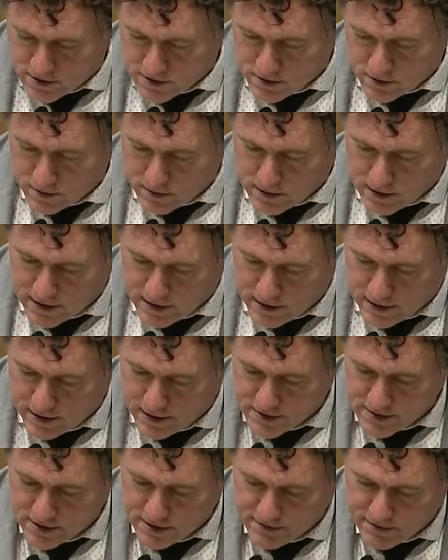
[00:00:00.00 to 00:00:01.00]
So
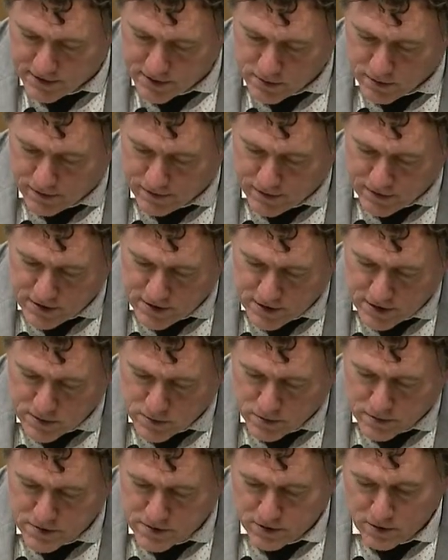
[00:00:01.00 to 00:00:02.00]
Senate File 1256
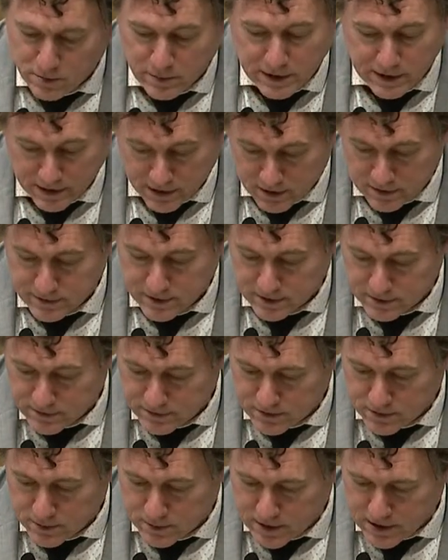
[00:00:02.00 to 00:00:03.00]
will still be laid over
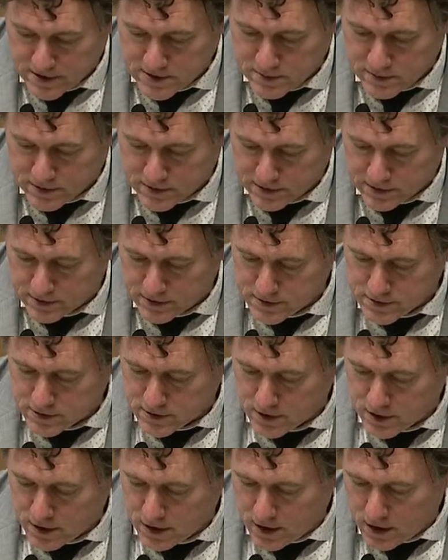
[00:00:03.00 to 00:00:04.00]
for possible inclusion.
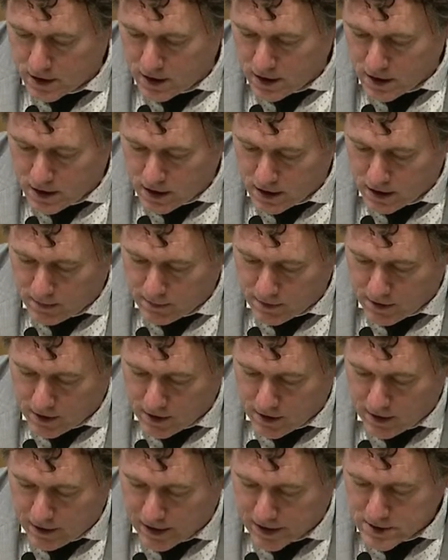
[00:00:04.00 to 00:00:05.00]

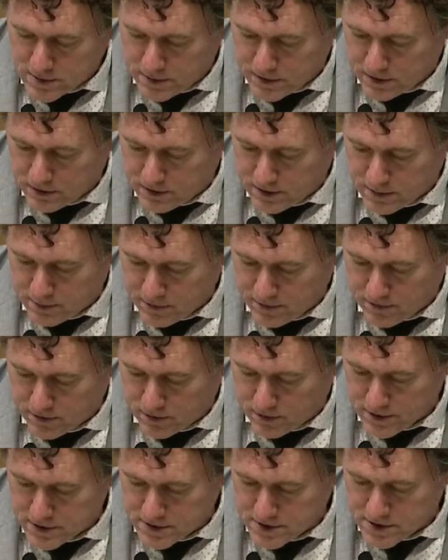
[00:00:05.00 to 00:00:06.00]
Our next bill up
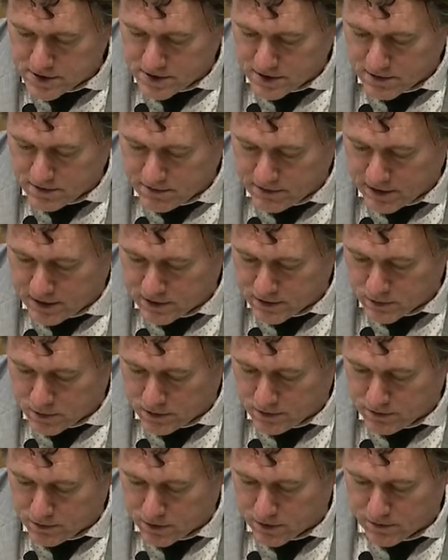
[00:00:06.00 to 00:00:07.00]
before us is Senate File
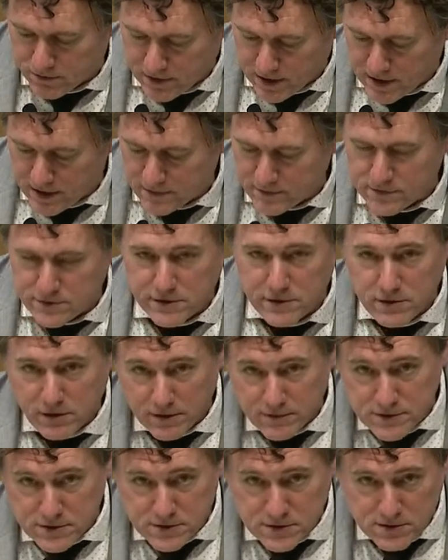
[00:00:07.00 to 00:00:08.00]
1245. Senator
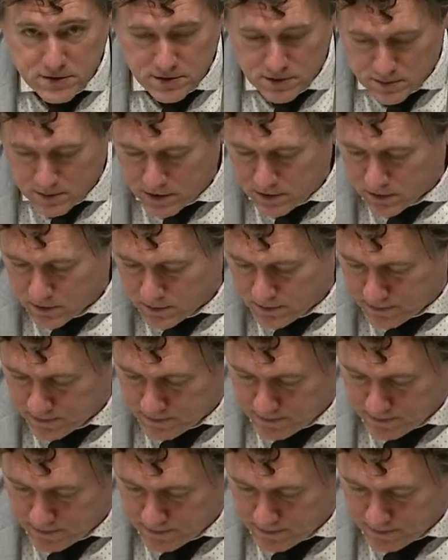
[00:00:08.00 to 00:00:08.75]
Gustafson, to the bill.